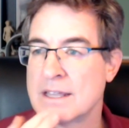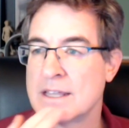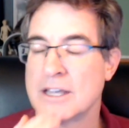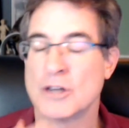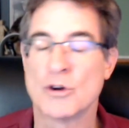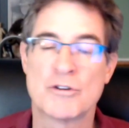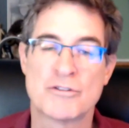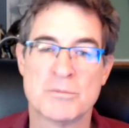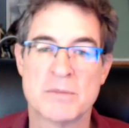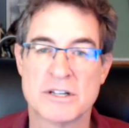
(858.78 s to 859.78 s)
in order for
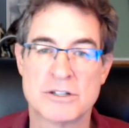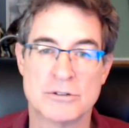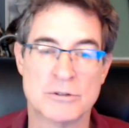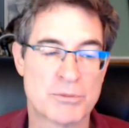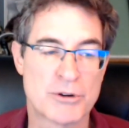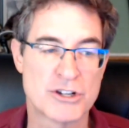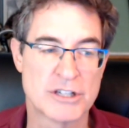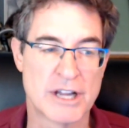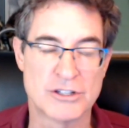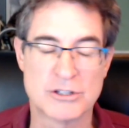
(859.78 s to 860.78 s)
me to
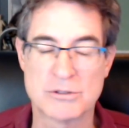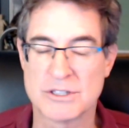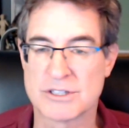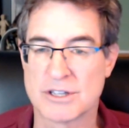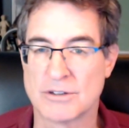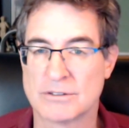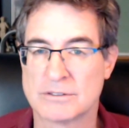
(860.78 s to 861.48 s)
appreciate doing so,